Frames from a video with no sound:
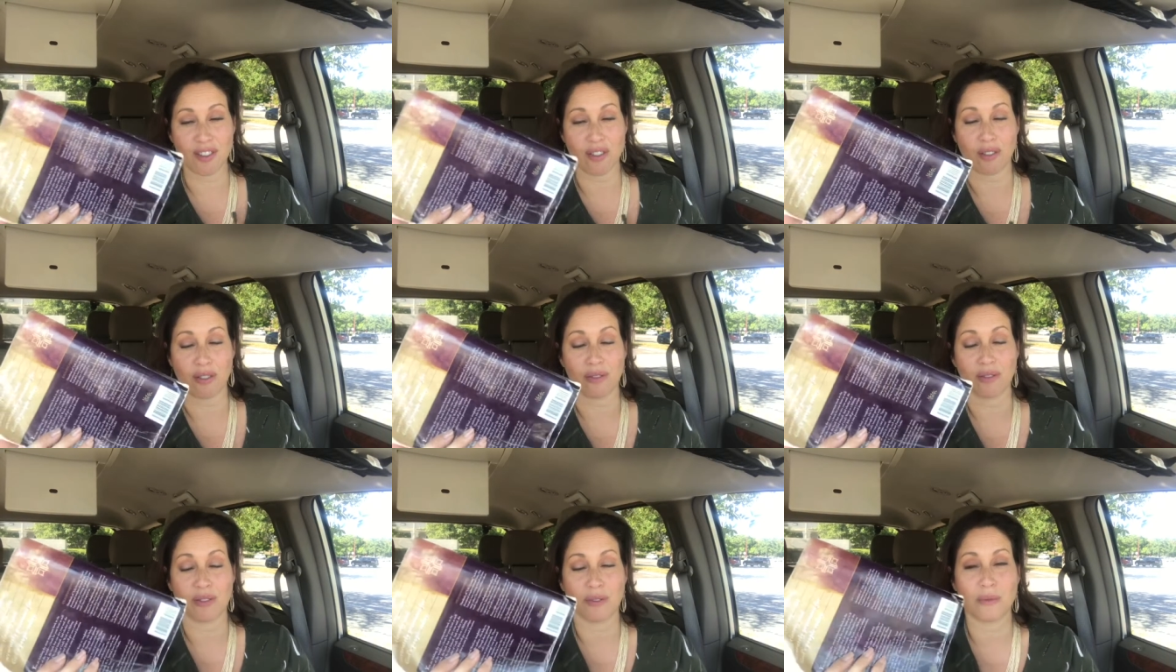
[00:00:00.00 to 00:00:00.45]

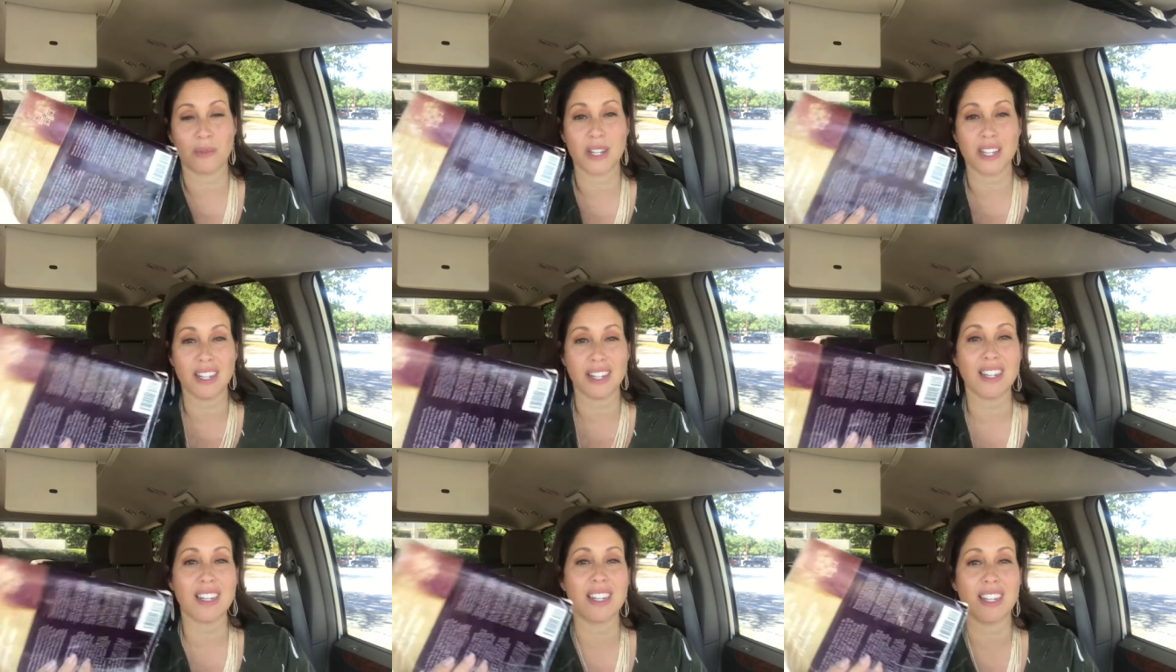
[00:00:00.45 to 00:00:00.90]
know, we
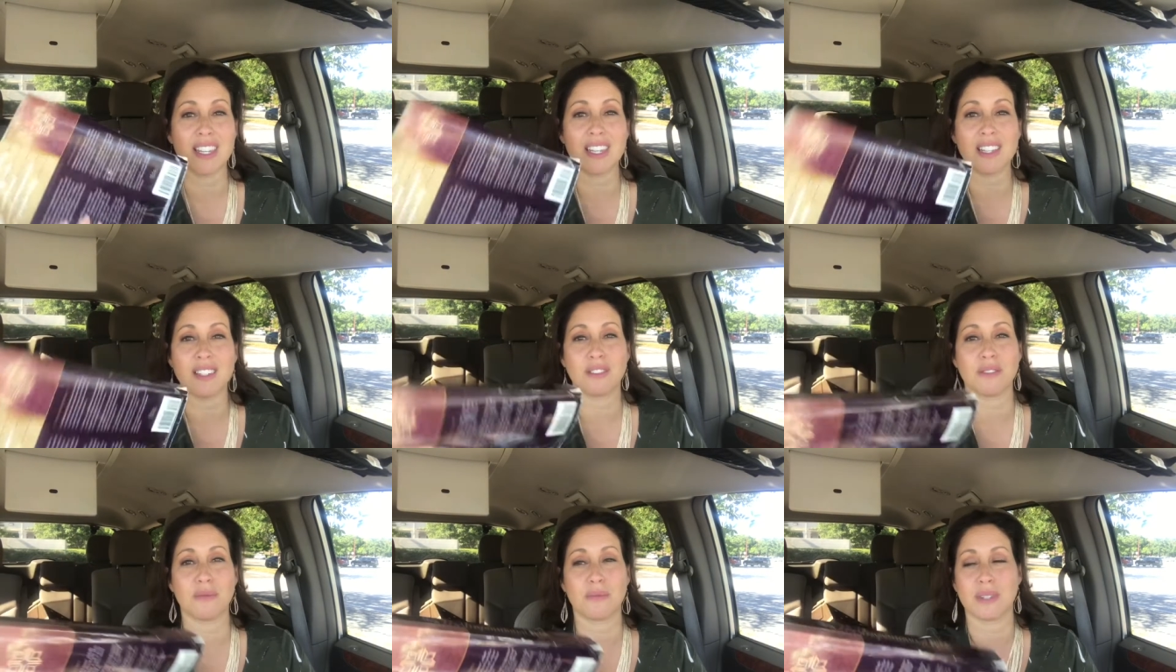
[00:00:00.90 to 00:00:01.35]

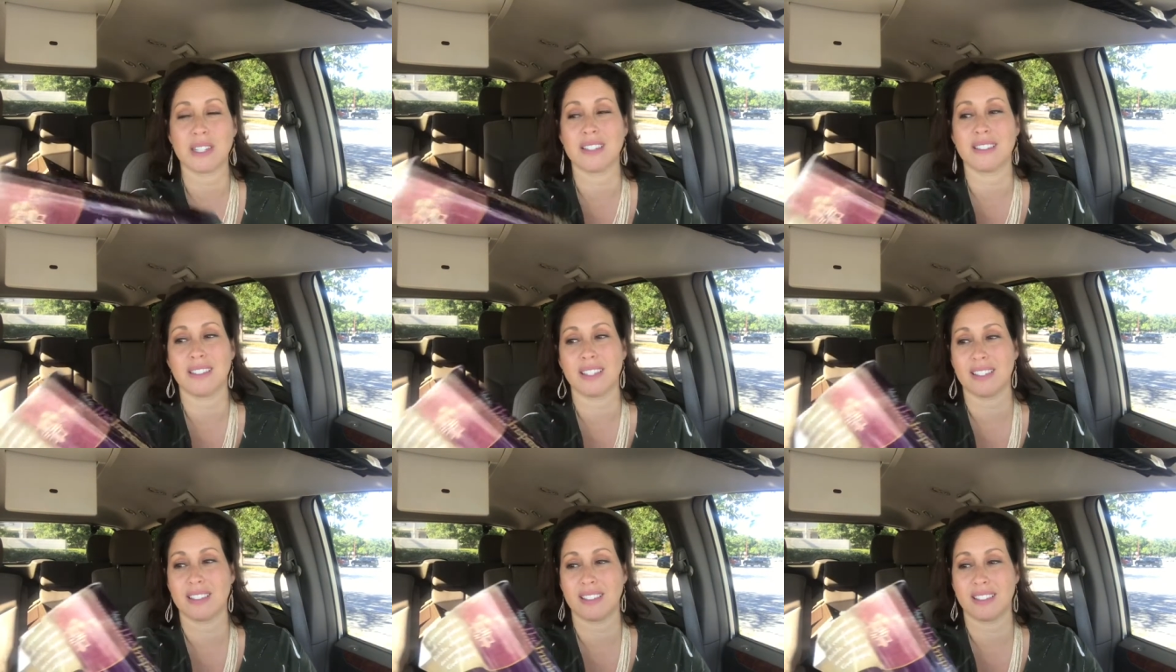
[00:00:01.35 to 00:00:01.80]
need to read
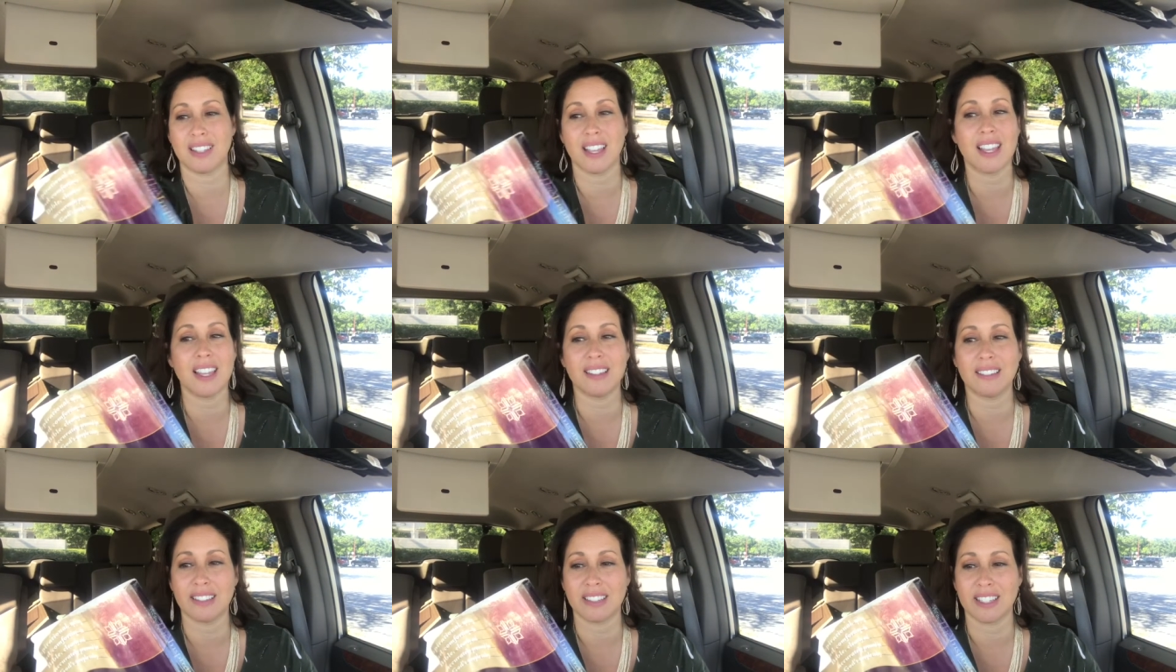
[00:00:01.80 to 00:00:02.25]
this
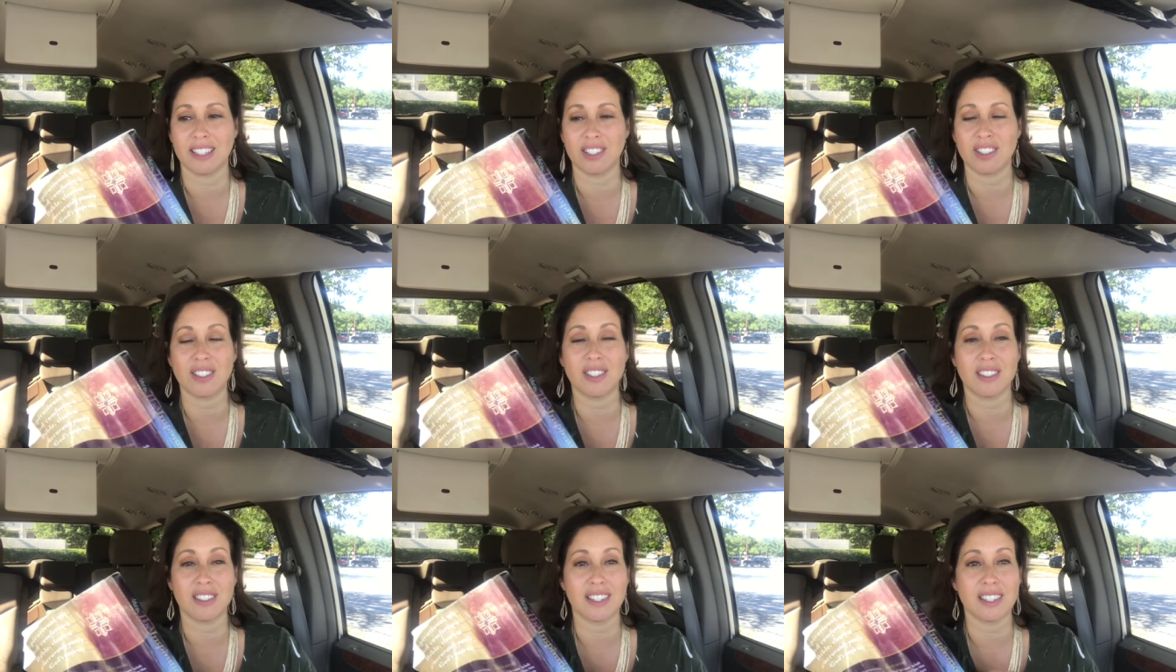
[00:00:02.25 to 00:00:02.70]
daily
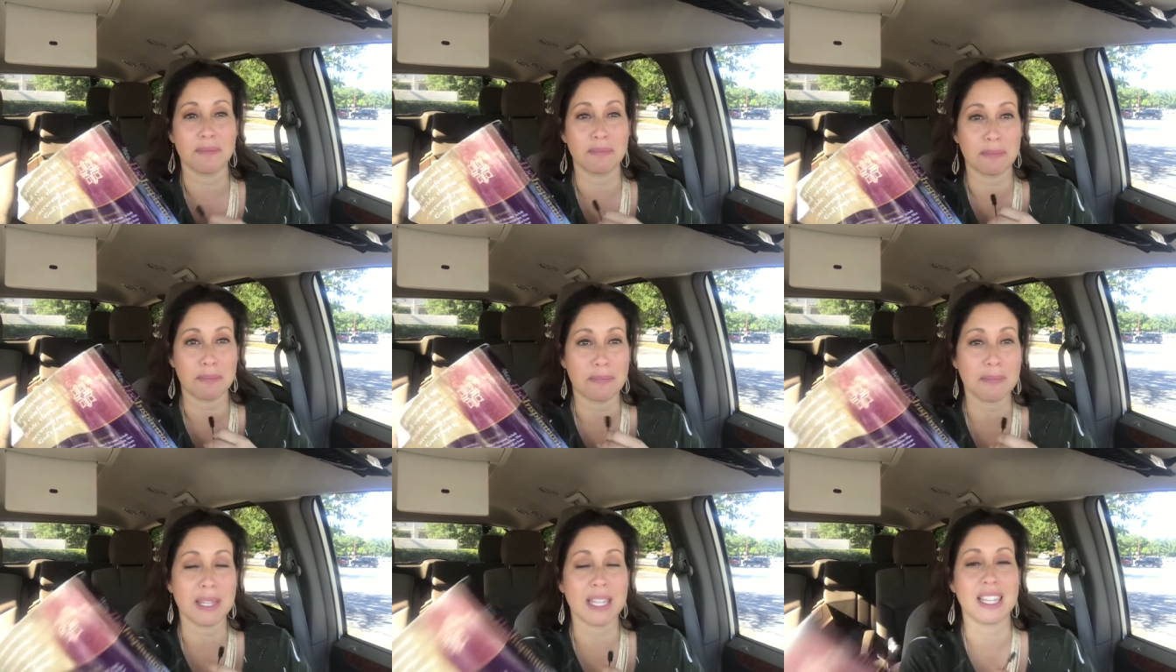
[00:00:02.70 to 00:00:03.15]
just to
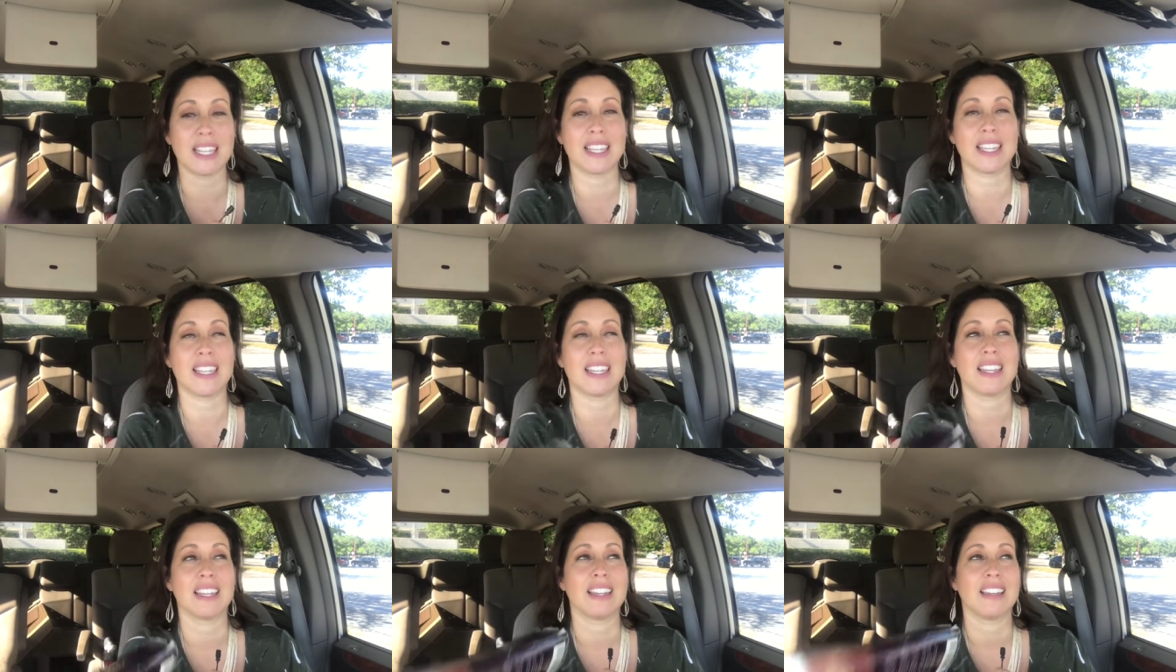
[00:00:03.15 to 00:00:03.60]
be,